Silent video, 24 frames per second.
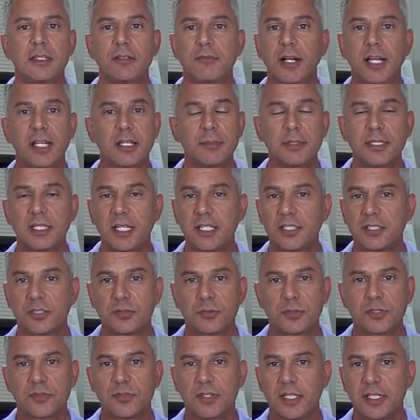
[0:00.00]
The
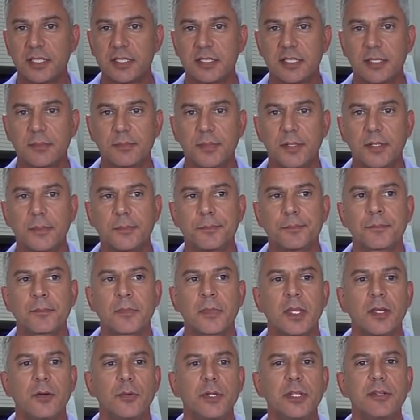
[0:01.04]
recommendation was very simple.
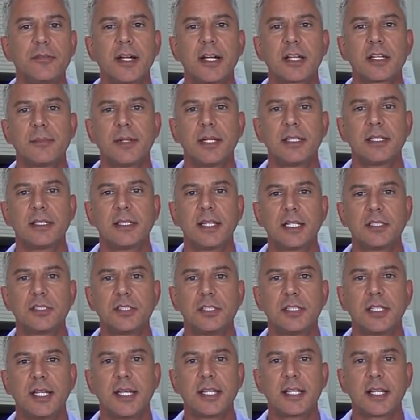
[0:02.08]
We recommended that
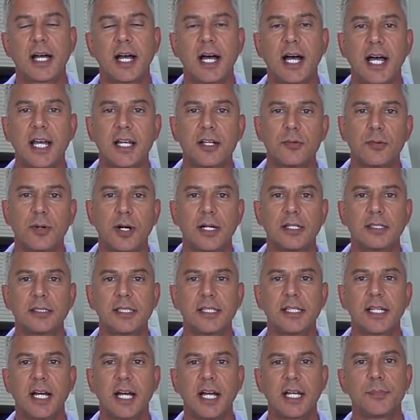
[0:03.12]
she take a
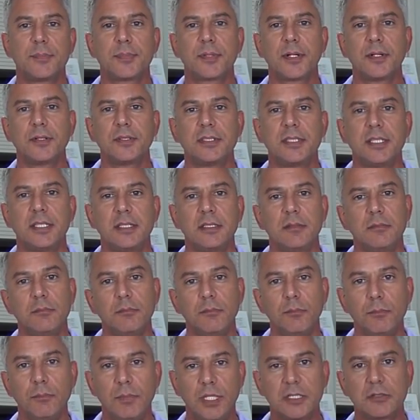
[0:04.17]
high-quality,
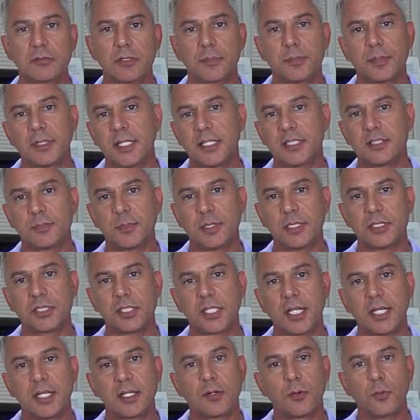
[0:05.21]
high-protein meal replacement
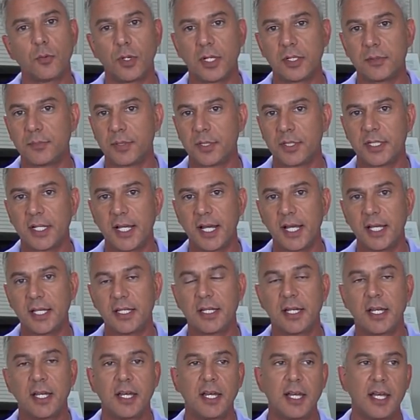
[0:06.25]
shake, 1 per
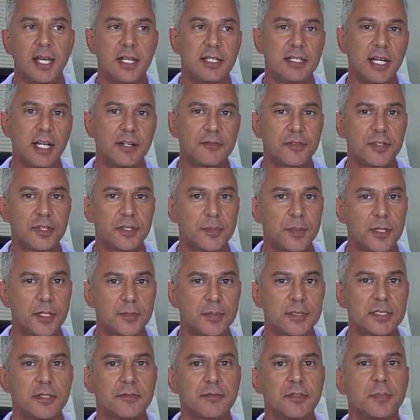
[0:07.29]
day. And not for the
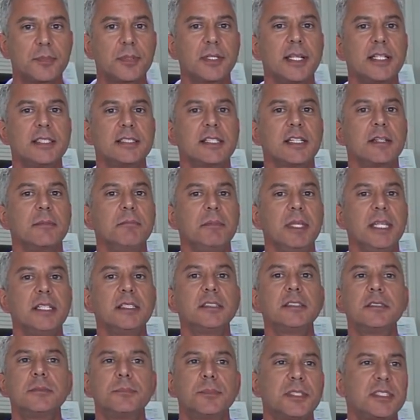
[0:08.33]
purpose of replacing a
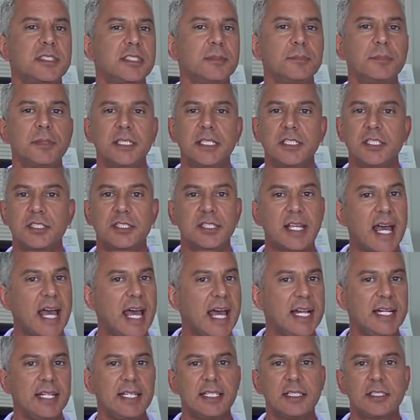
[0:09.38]
meal, but simply just
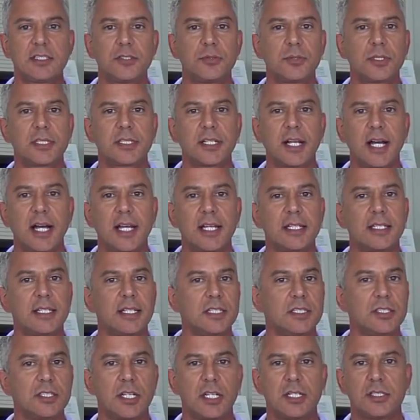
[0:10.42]
adding it to her
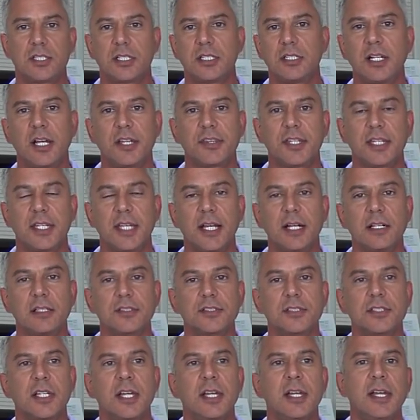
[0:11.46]
diet and changing nothing
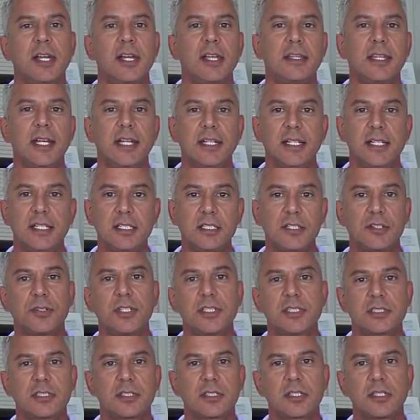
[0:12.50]
else. That
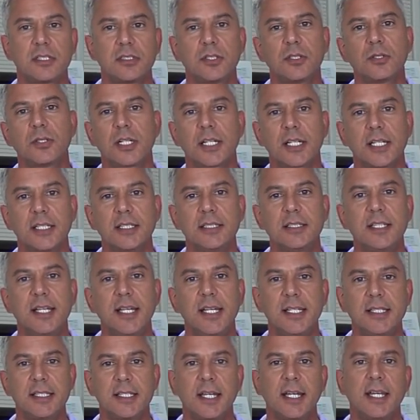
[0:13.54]
increased her caloric
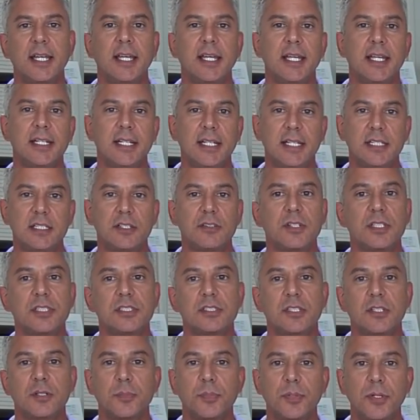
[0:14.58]
intake, it
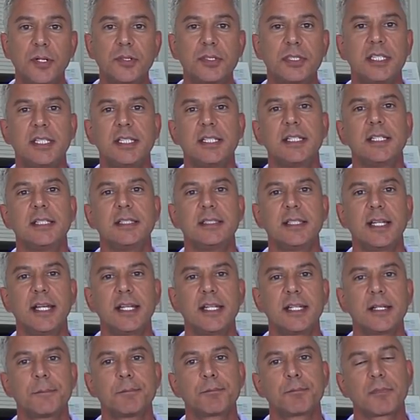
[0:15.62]
increased her protein
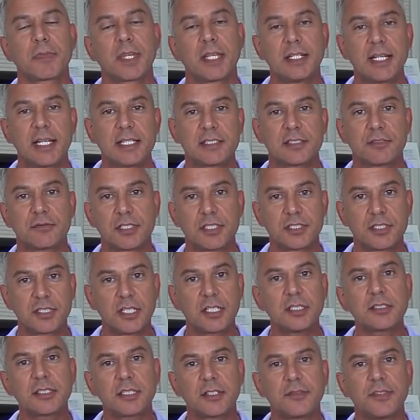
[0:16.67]
intake, and as a
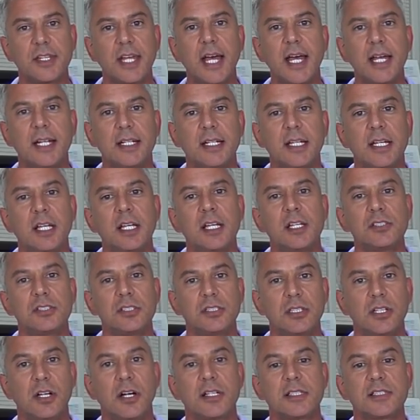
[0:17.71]
result of that,
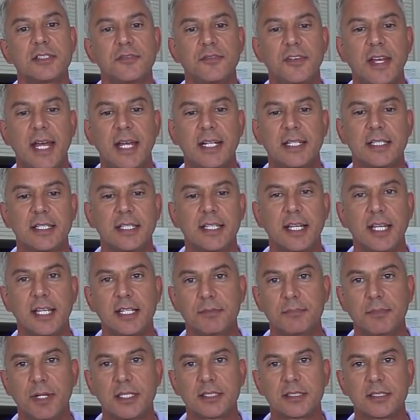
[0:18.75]
she lost fat and
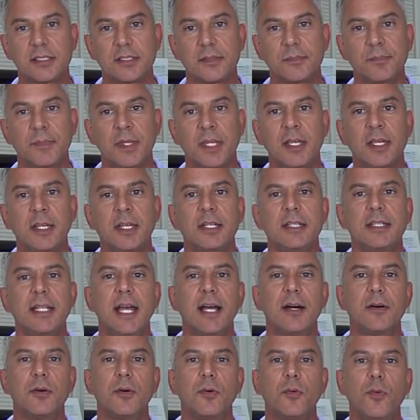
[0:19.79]
gained muscle.
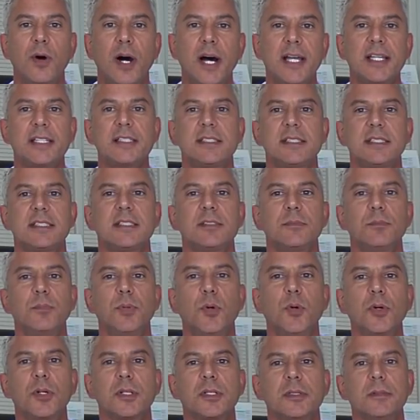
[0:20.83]
Now, why is this
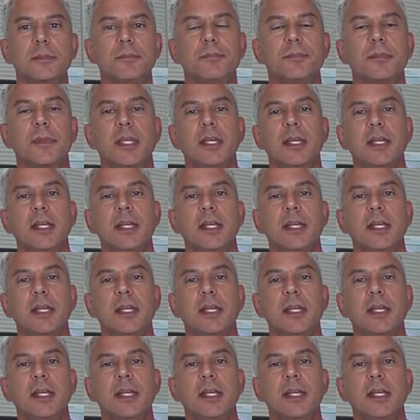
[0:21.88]
important?